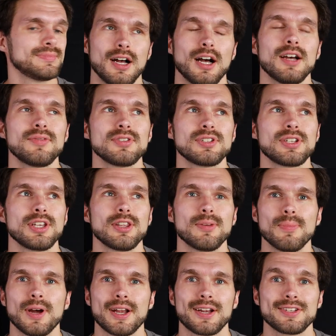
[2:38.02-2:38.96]
Obviously the
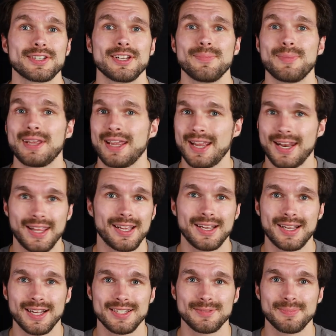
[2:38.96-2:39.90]
mic is gonna be hitting
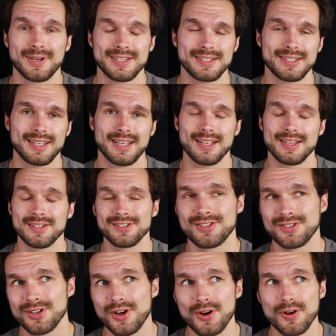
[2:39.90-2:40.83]
against my skin,
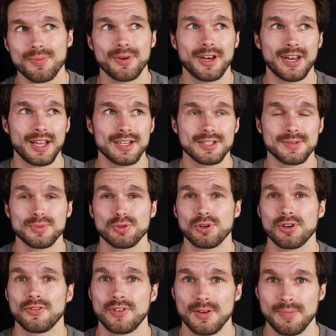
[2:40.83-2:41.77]
so I'm gonna get some
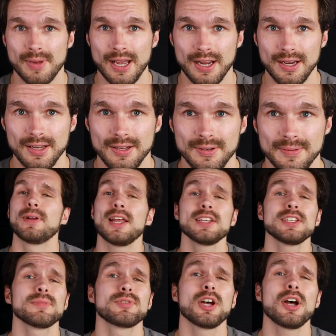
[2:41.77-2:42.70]
sort of feedback. But
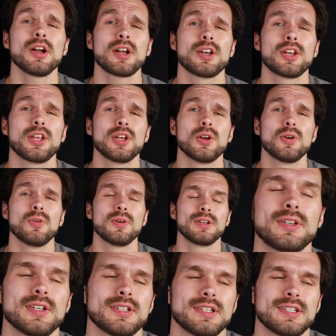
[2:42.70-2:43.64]
as I'm talking to you,
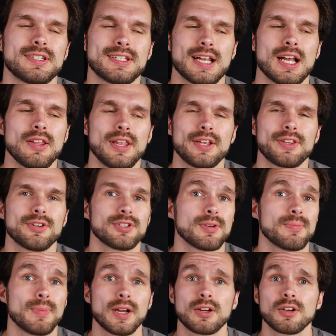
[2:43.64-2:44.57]
does it sound like there's
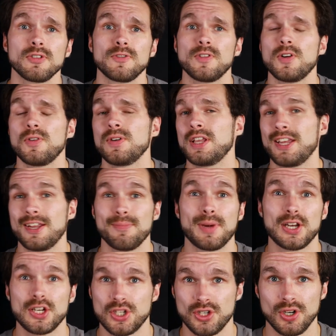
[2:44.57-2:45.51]
a microphone in
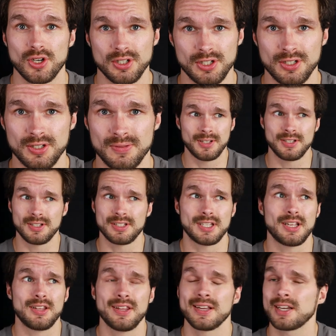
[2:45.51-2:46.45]
my shirt? Does it
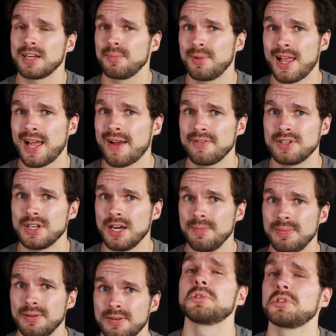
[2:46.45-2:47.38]
sound like I'm lavved
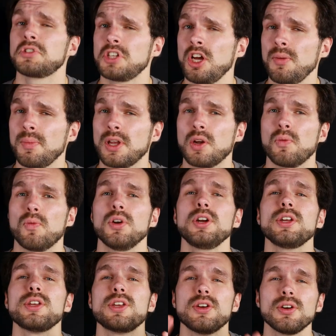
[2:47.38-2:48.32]
up? So tell me,
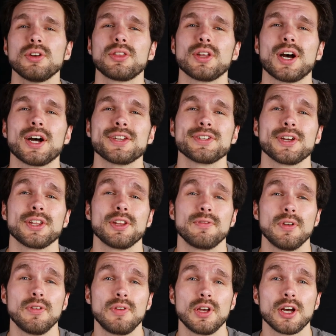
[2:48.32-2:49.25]
what are your thoughts on the
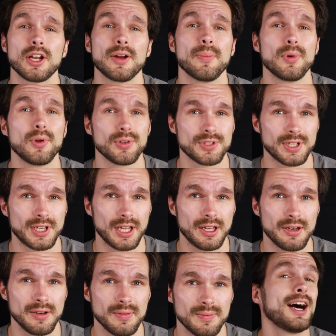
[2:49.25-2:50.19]
Viviana
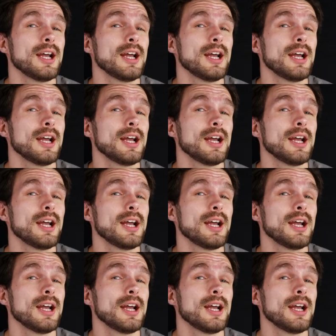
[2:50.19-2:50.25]
Moleskin?